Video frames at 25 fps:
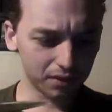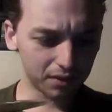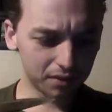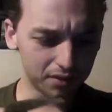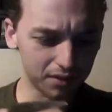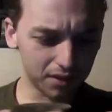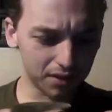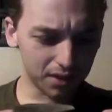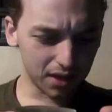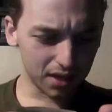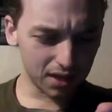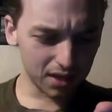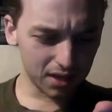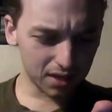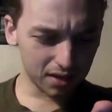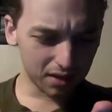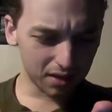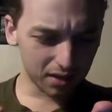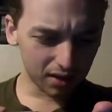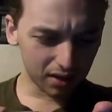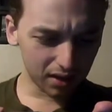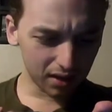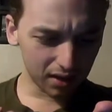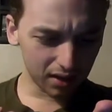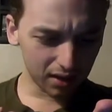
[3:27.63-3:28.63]

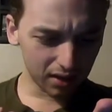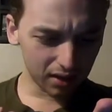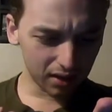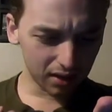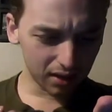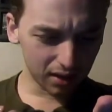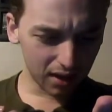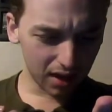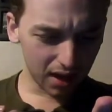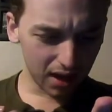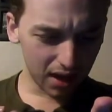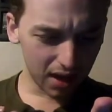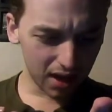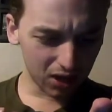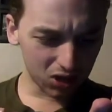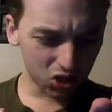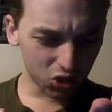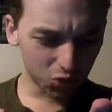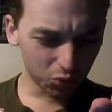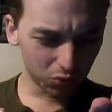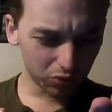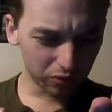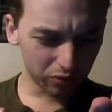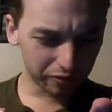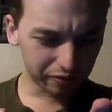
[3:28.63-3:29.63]
The
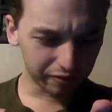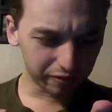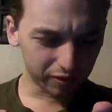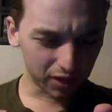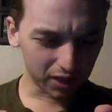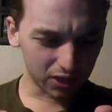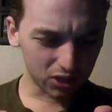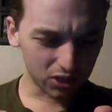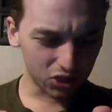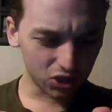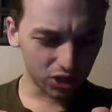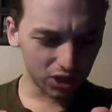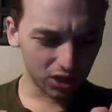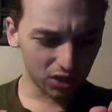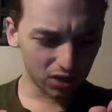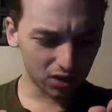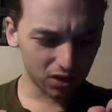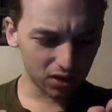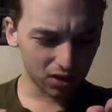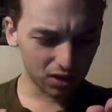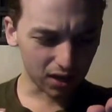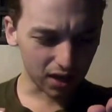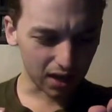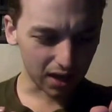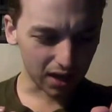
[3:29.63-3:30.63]
actual flesh
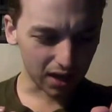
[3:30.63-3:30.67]
here